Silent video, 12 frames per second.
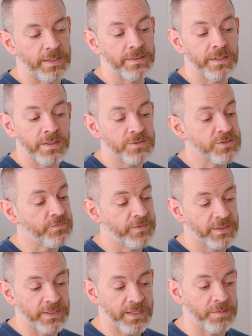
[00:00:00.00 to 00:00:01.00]
And then I also
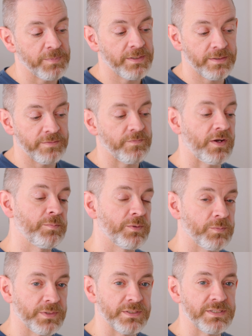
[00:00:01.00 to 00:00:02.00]
feel like I'm in an environment
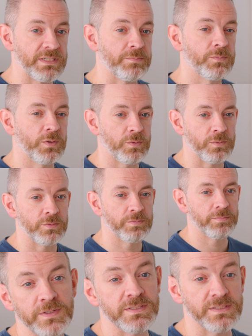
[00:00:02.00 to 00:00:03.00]
with a team who
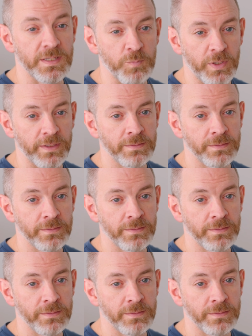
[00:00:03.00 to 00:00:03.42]
feels the same way.